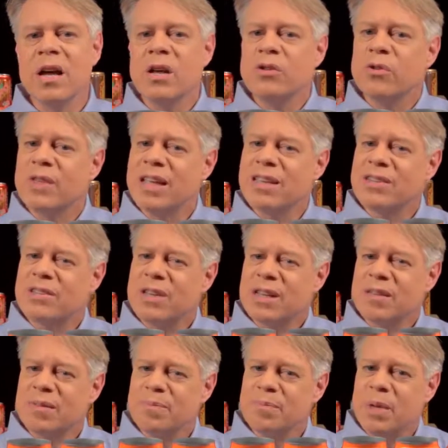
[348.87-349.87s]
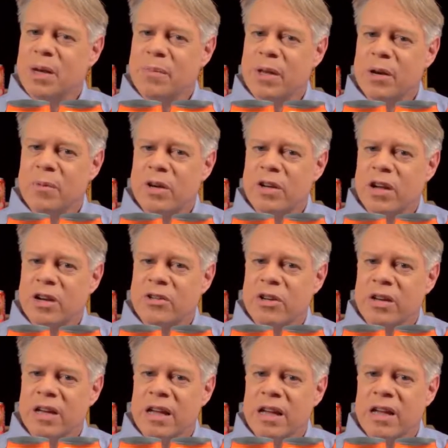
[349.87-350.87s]
so that 6 millimeter
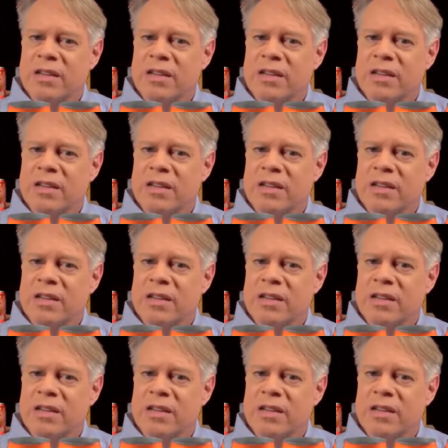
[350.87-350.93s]
reduction